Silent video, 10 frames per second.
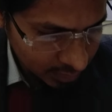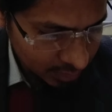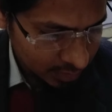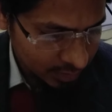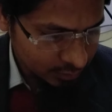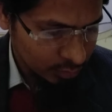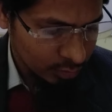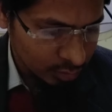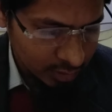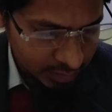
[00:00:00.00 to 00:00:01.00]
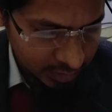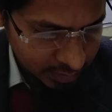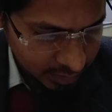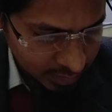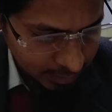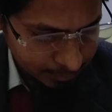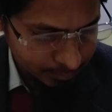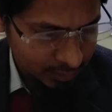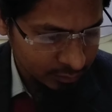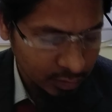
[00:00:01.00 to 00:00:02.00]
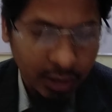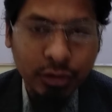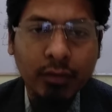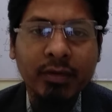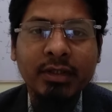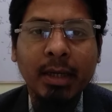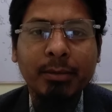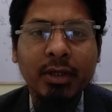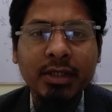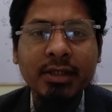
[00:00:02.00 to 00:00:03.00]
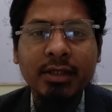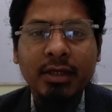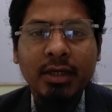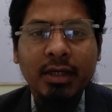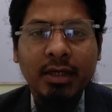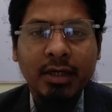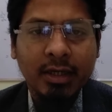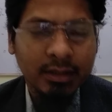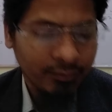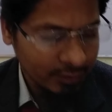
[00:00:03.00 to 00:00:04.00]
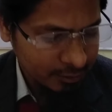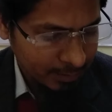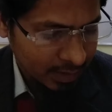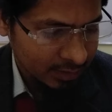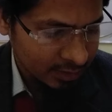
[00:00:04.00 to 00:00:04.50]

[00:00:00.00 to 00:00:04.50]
Here the introduction of this chapter is the first part.